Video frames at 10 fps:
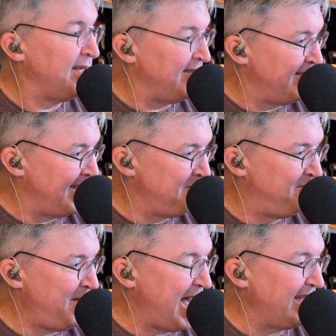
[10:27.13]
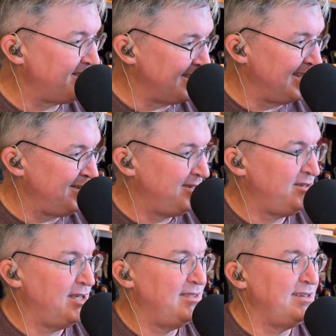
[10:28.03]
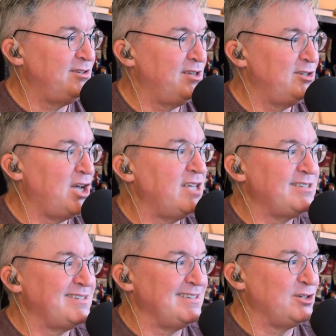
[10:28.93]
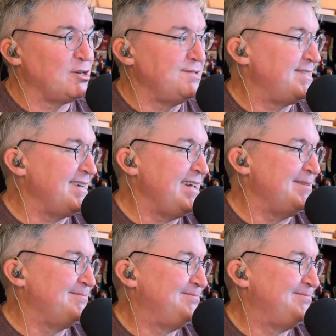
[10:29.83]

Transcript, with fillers: and then they pass, and then and then uh, Jaws is in charge at night.